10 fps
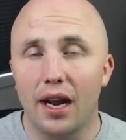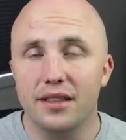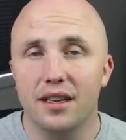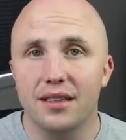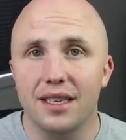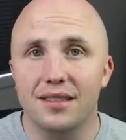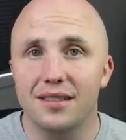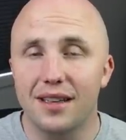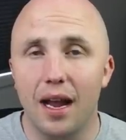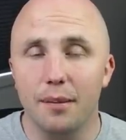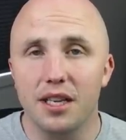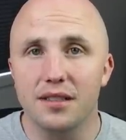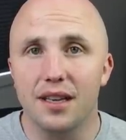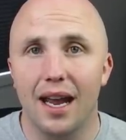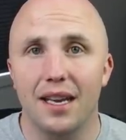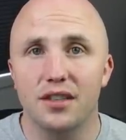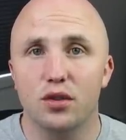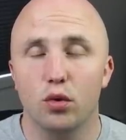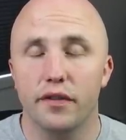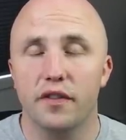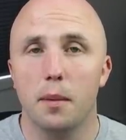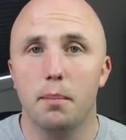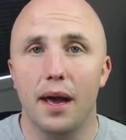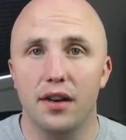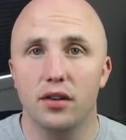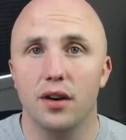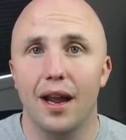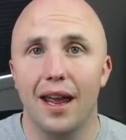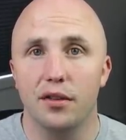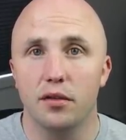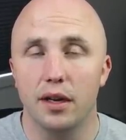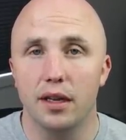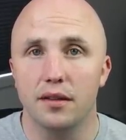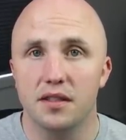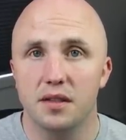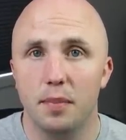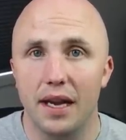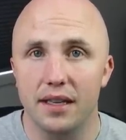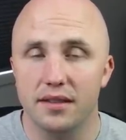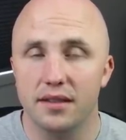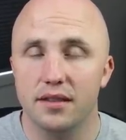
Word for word: practically stymies any sort of competitor entering the space.